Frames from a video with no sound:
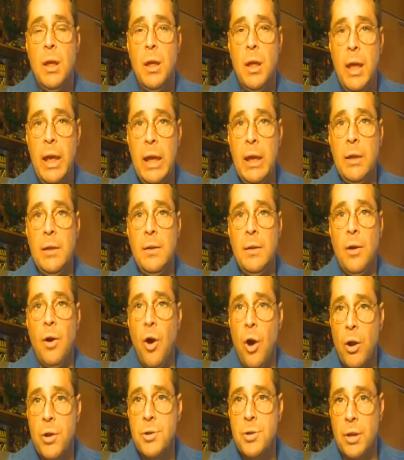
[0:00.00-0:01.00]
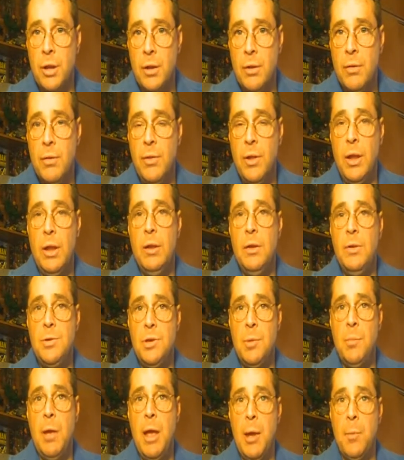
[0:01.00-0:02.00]
and auction that
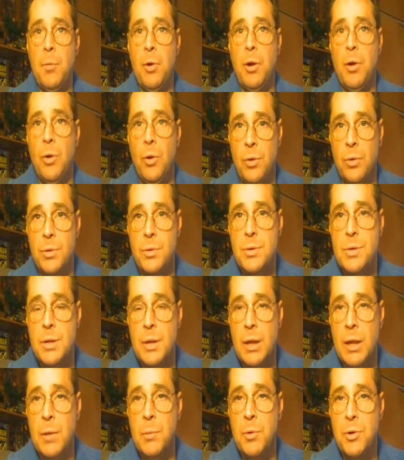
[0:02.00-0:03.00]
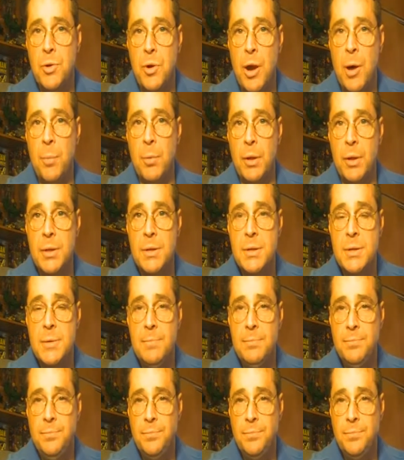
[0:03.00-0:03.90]
Jim Hambrick holds in Metropolis.